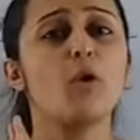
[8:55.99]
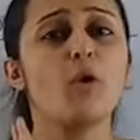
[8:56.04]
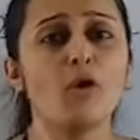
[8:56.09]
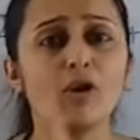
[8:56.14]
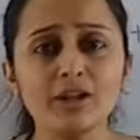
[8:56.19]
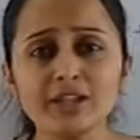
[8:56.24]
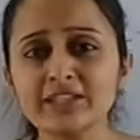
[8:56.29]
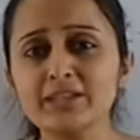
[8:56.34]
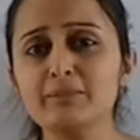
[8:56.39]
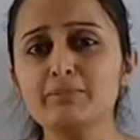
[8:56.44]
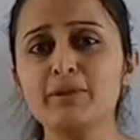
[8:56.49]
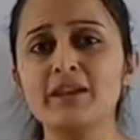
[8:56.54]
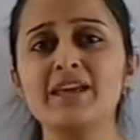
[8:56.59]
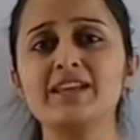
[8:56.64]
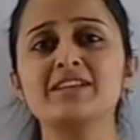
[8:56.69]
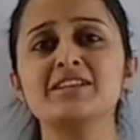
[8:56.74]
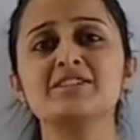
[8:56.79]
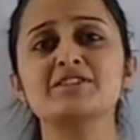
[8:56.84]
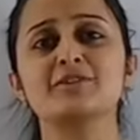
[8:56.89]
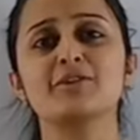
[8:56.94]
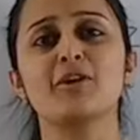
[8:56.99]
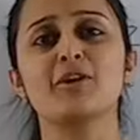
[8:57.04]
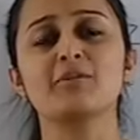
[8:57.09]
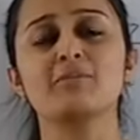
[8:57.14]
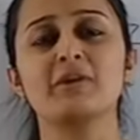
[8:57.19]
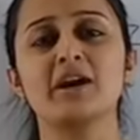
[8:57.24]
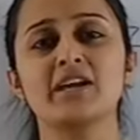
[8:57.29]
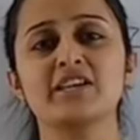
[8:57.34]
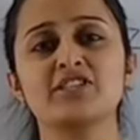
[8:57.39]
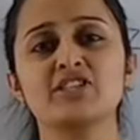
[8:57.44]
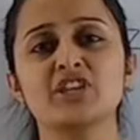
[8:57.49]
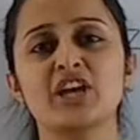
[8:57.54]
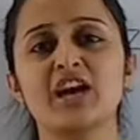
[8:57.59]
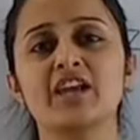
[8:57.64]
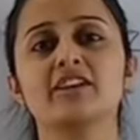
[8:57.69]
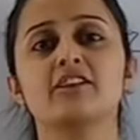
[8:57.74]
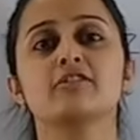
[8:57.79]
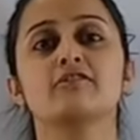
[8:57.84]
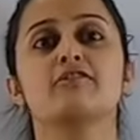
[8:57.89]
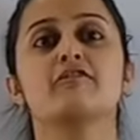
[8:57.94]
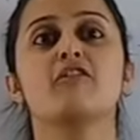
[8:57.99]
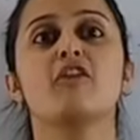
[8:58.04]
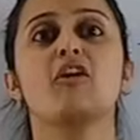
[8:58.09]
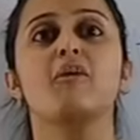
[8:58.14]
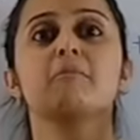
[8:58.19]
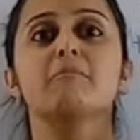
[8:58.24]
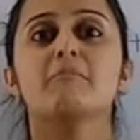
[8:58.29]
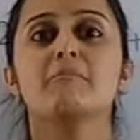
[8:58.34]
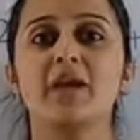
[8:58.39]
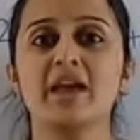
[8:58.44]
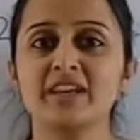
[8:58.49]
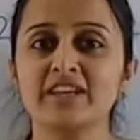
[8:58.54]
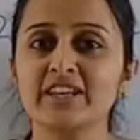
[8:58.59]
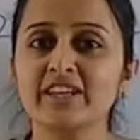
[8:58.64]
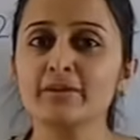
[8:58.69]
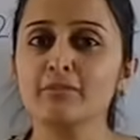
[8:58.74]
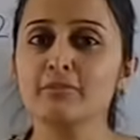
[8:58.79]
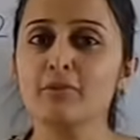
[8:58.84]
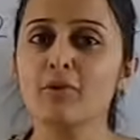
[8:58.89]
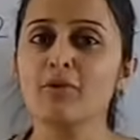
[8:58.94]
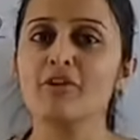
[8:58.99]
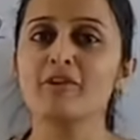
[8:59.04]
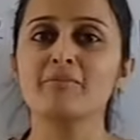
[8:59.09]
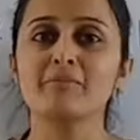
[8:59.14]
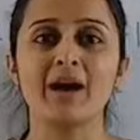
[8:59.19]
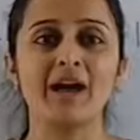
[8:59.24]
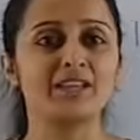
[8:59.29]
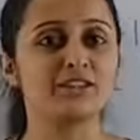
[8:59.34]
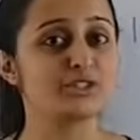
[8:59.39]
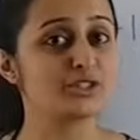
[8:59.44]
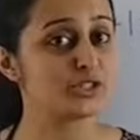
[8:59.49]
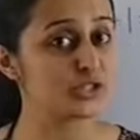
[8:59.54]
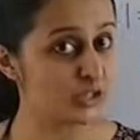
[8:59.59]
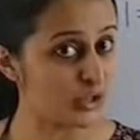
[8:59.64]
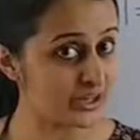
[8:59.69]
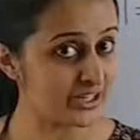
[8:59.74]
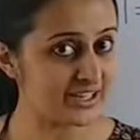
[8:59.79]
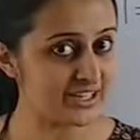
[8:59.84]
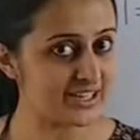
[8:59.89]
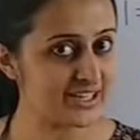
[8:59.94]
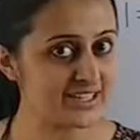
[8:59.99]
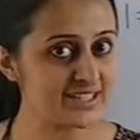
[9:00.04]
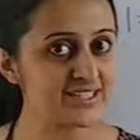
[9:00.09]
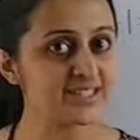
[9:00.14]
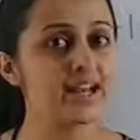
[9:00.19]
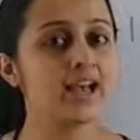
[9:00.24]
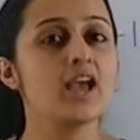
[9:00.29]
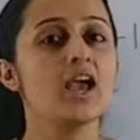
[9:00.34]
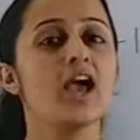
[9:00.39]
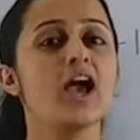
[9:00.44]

all the playlists on my channel for many more math shortcuts